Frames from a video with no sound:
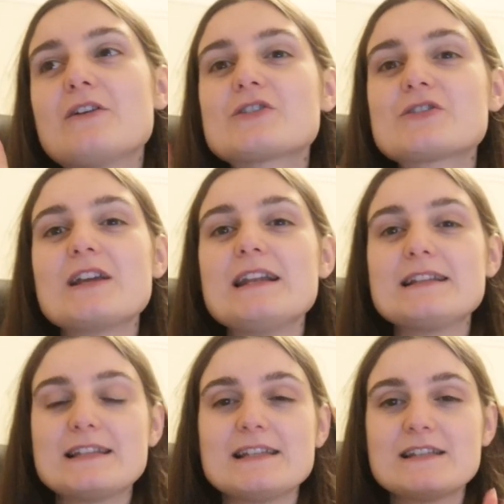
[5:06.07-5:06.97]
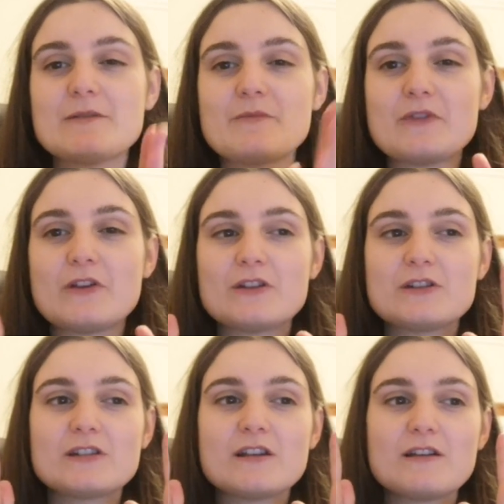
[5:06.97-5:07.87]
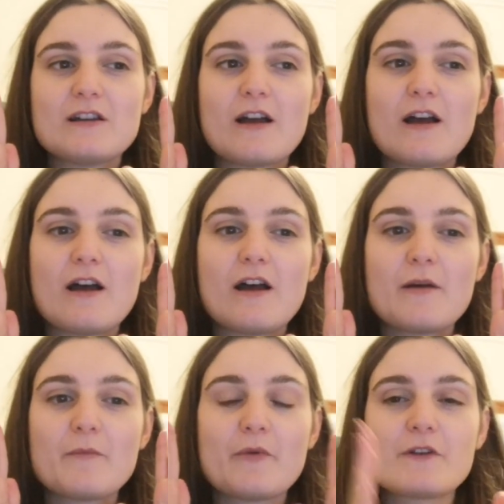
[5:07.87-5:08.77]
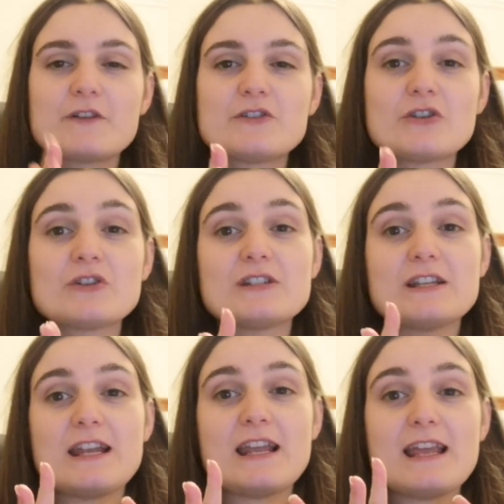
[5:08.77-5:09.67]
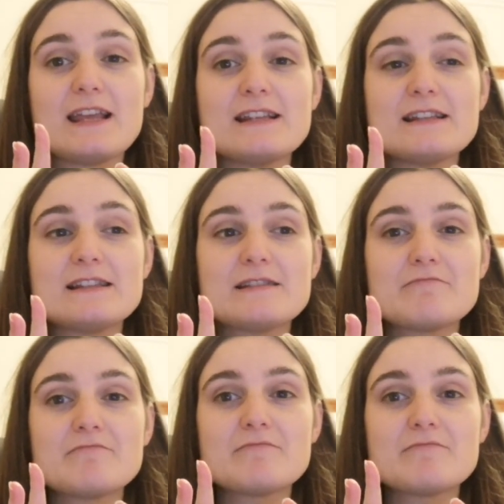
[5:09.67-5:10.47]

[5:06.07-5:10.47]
Australian system that Boris Johnson is